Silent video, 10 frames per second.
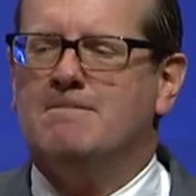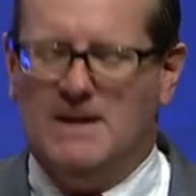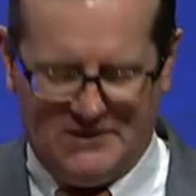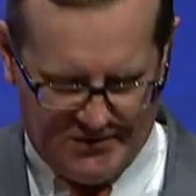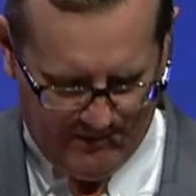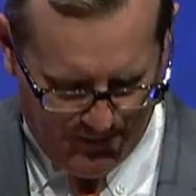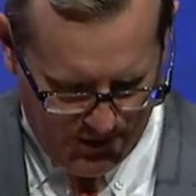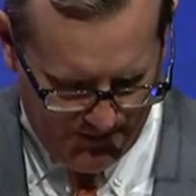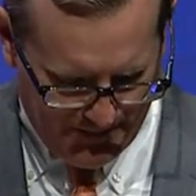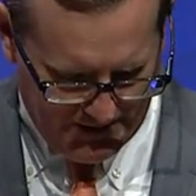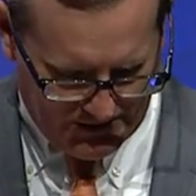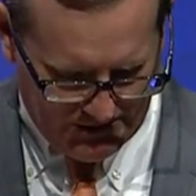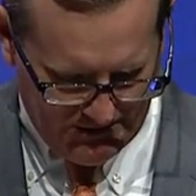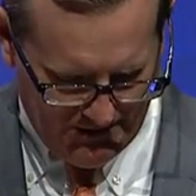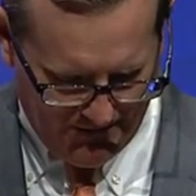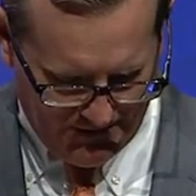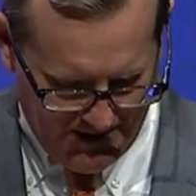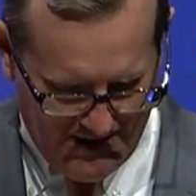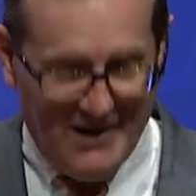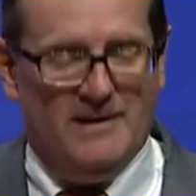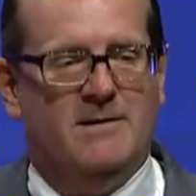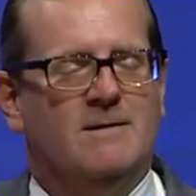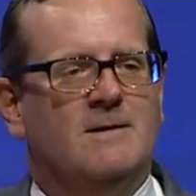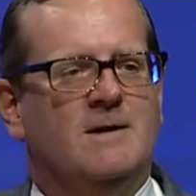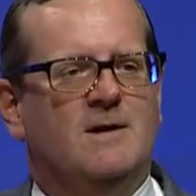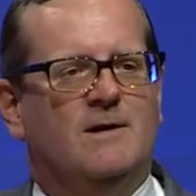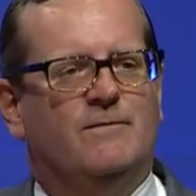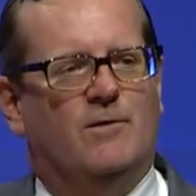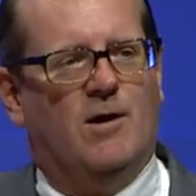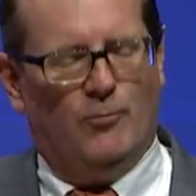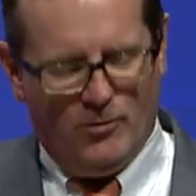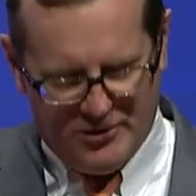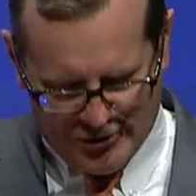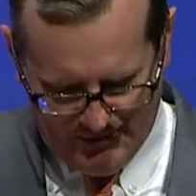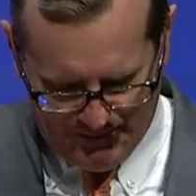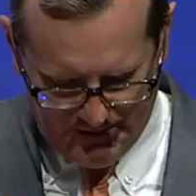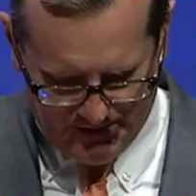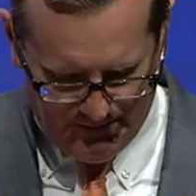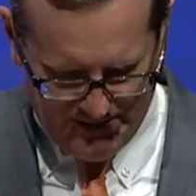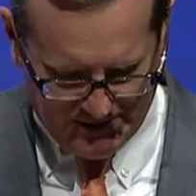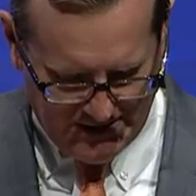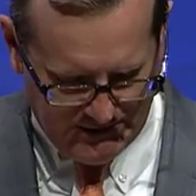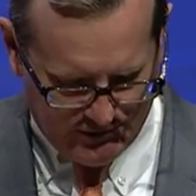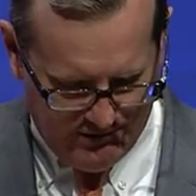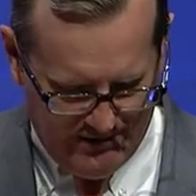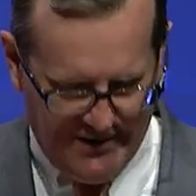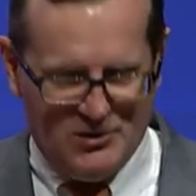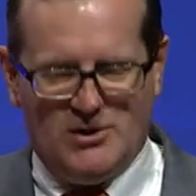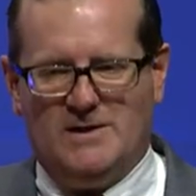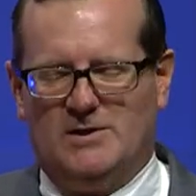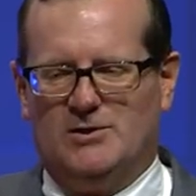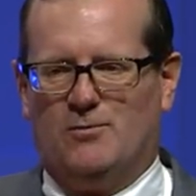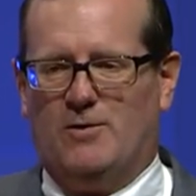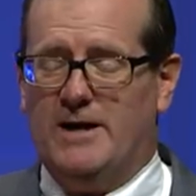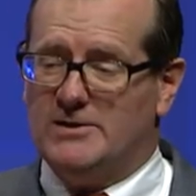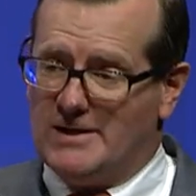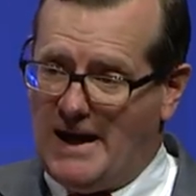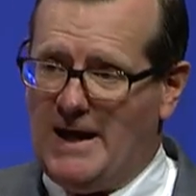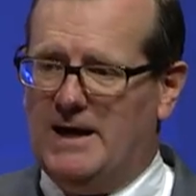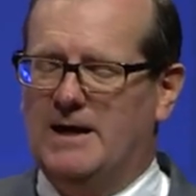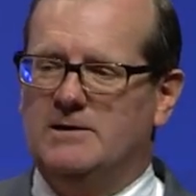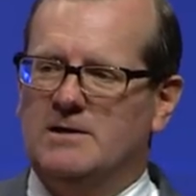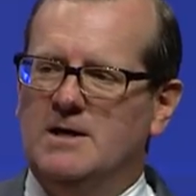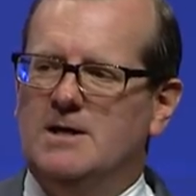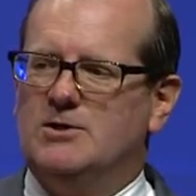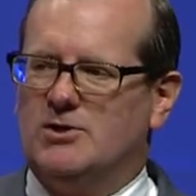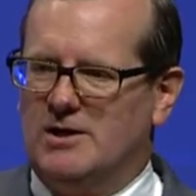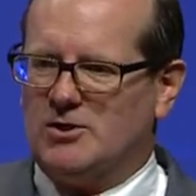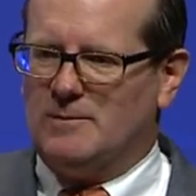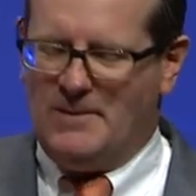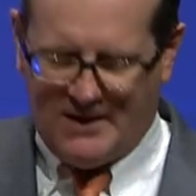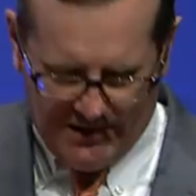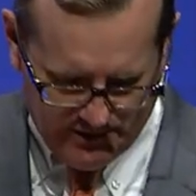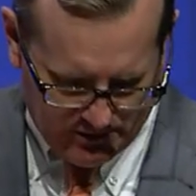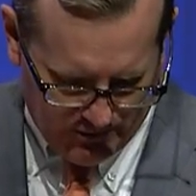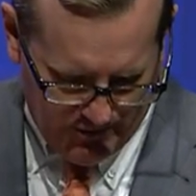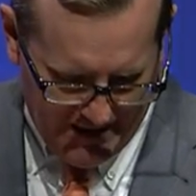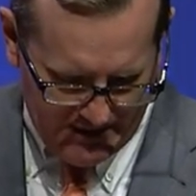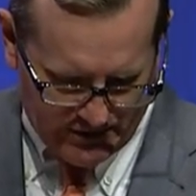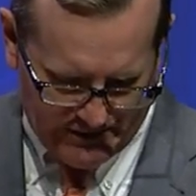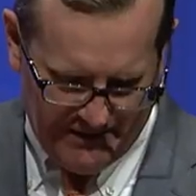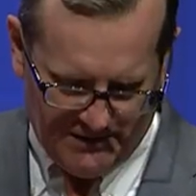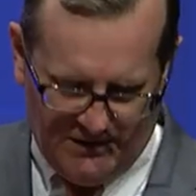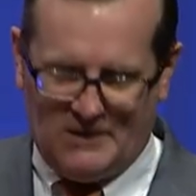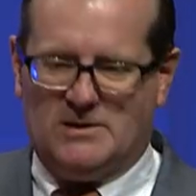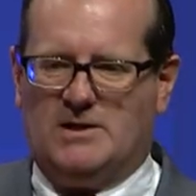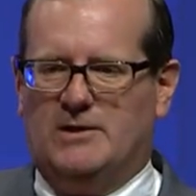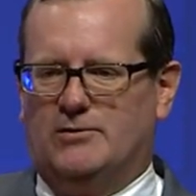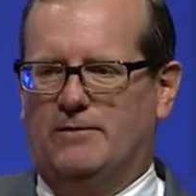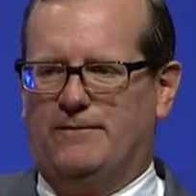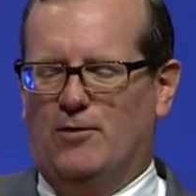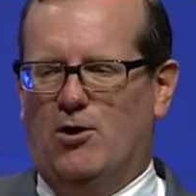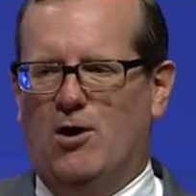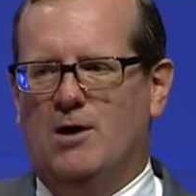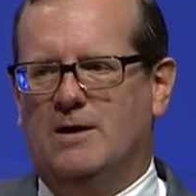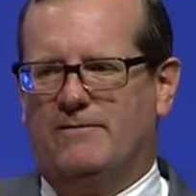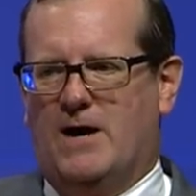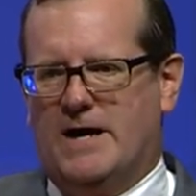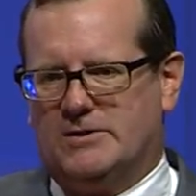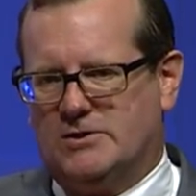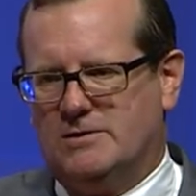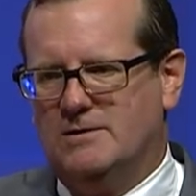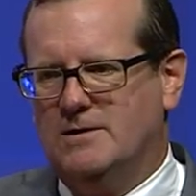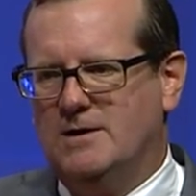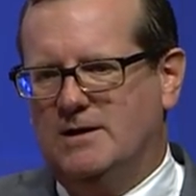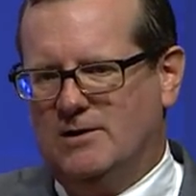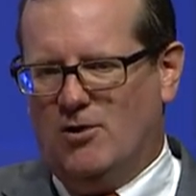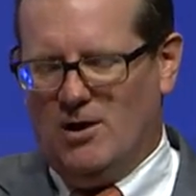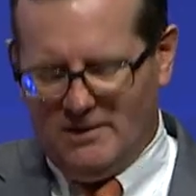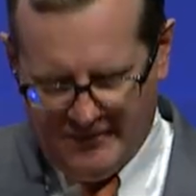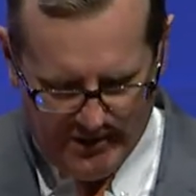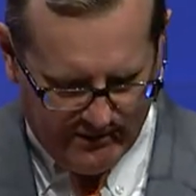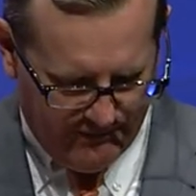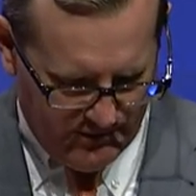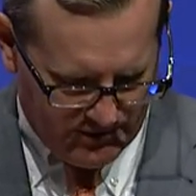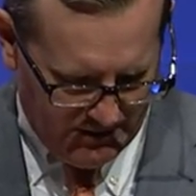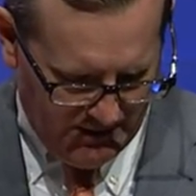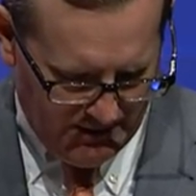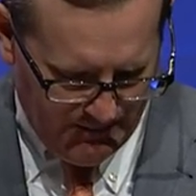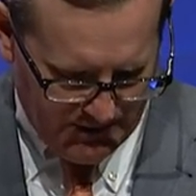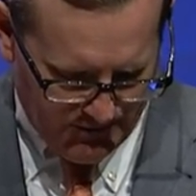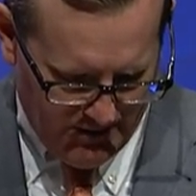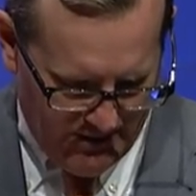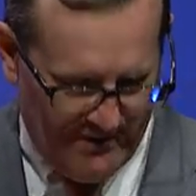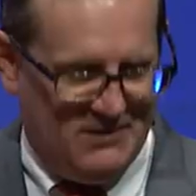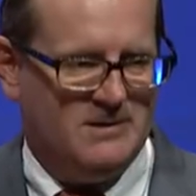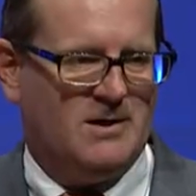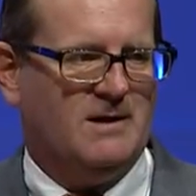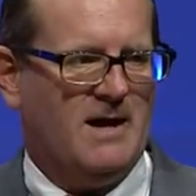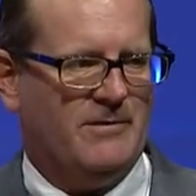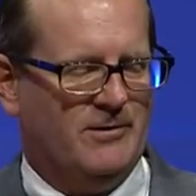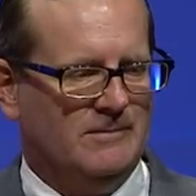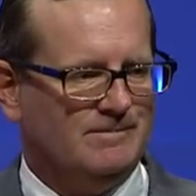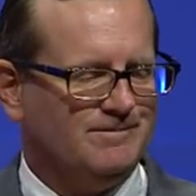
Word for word: It's the purpose of God for our worship to be centered in Jesus Christ. And just because Christ is at the center for all of us in all of our diversity to be drawn together.